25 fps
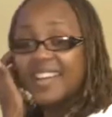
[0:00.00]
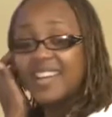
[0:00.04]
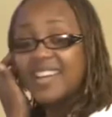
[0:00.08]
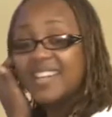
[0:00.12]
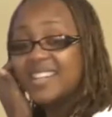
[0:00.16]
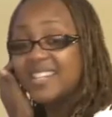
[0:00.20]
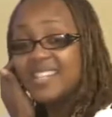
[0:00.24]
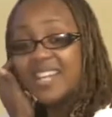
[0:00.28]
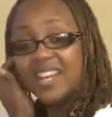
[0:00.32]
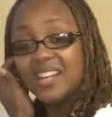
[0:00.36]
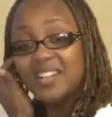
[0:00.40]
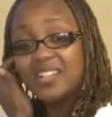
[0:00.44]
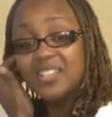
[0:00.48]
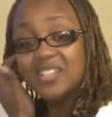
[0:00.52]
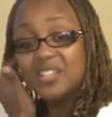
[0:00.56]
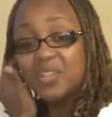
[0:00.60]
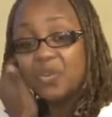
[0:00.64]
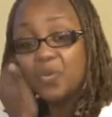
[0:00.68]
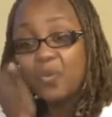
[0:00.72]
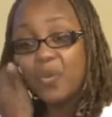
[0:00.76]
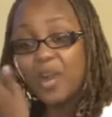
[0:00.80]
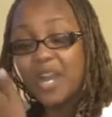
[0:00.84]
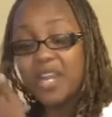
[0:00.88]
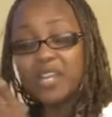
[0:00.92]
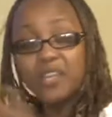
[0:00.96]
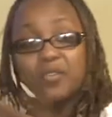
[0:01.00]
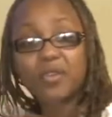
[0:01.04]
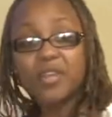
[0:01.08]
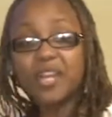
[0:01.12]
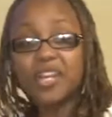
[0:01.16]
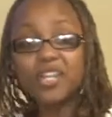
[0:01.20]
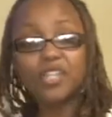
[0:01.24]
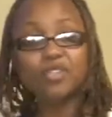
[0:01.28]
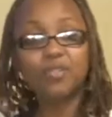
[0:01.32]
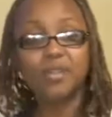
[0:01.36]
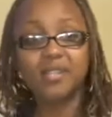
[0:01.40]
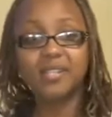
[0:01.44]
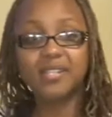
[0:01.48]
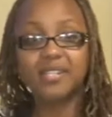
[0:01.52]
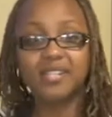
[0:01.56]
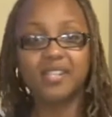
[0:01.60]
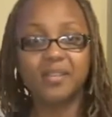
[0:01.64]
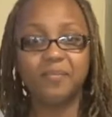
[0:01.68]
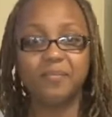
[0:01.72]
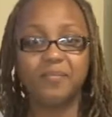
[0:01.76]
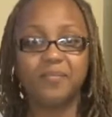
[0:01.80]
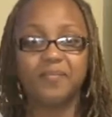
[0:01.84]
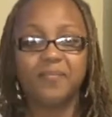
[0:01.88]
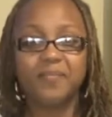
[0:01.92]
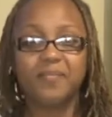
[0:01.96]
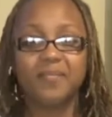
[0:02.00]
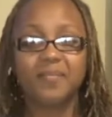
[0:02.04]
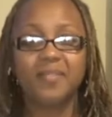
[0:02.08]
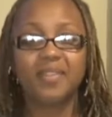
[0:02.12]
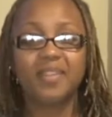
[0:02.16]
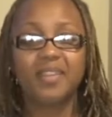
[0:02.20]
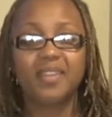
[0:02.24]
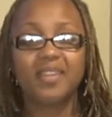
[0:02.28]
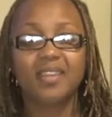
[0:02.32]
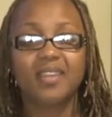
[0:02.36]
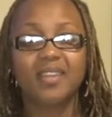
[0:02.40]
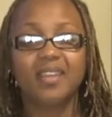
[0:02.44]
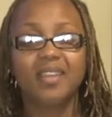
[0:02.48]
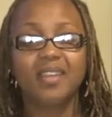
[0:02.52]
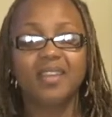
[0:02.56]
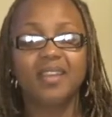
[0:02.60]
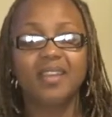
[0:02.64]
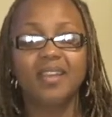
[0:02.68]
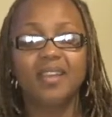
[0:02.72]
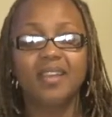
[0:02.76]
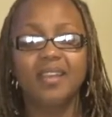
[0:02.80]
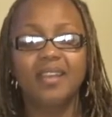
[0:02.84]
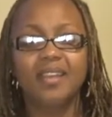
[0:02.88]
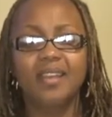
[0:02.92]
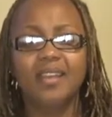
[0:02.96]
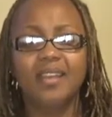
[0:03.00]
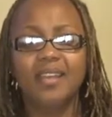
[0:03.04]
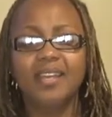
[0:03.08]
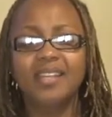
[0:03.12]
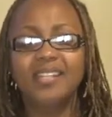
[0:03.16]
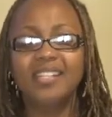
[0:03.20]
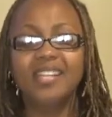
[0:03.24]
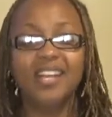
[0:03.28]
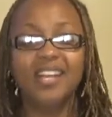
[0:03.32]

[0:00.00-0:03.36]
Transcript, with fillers: he tells you why you can trust him. He